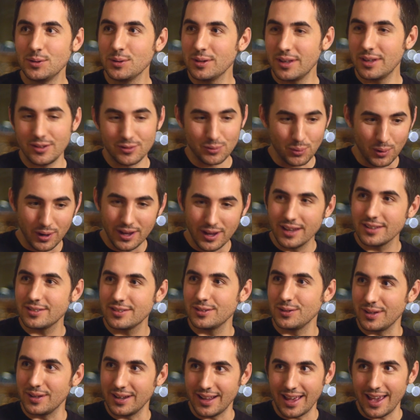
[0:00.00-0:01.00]
you can get
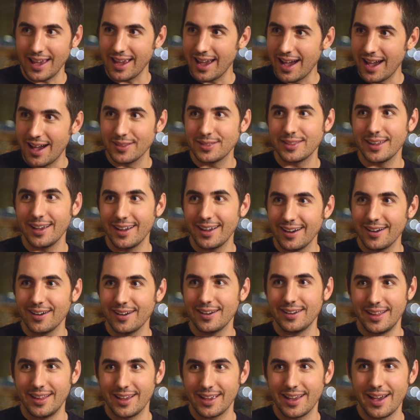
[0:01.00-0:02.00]
drinks and you can hang out
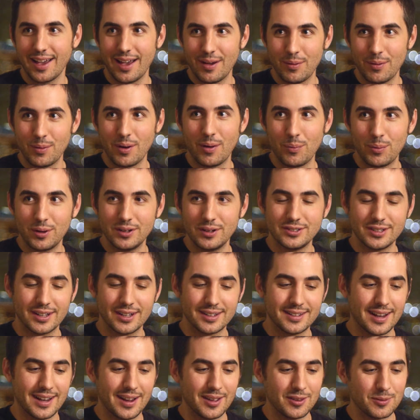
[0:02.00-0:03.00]
there. And I went and
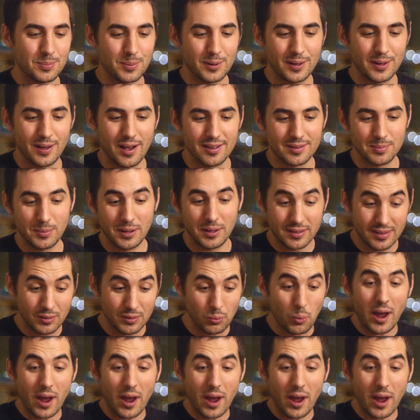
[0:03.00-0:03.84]
checked it out. It's pretty awesome. It's